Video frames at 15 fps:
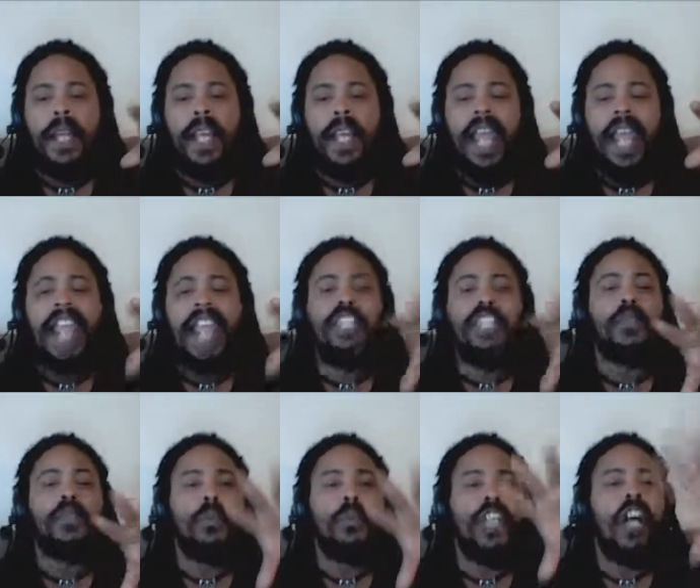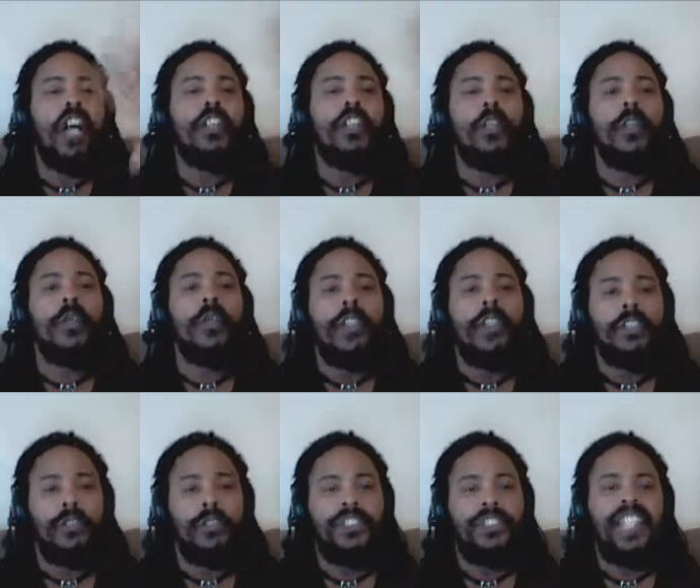And we all know about the
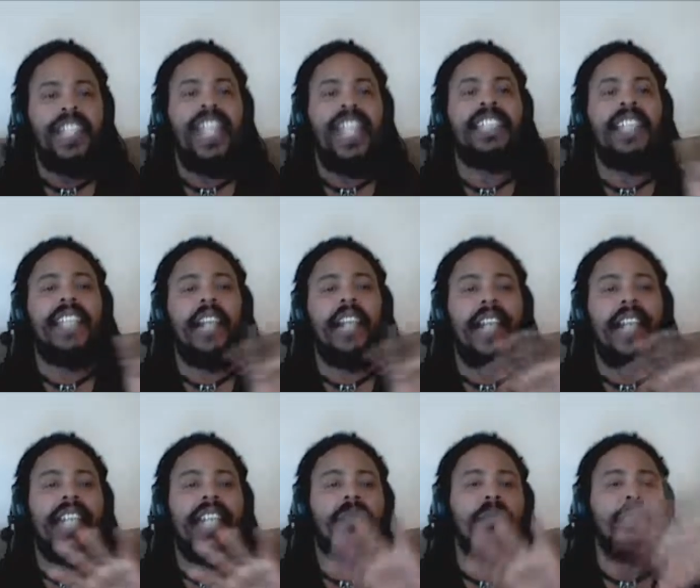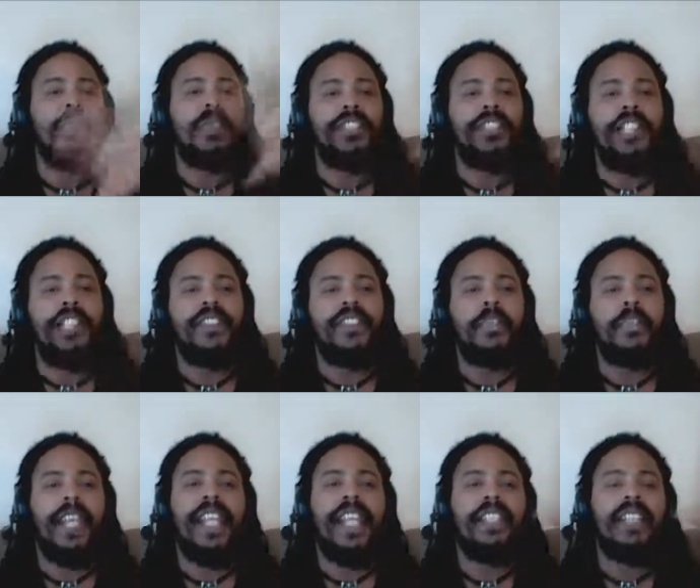Crusades and how they had to be pushed out of
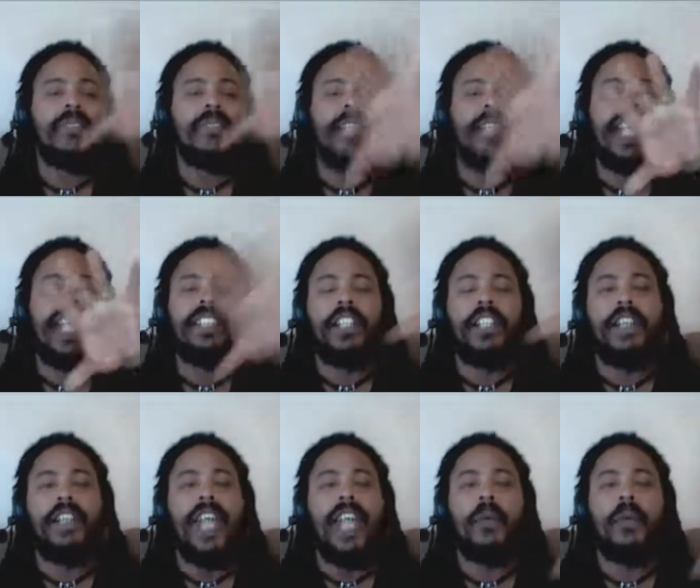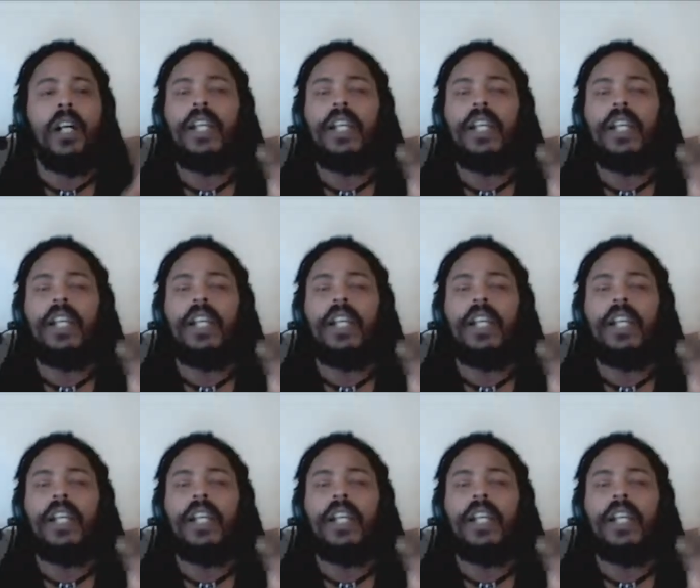Spain and France and all that. Well,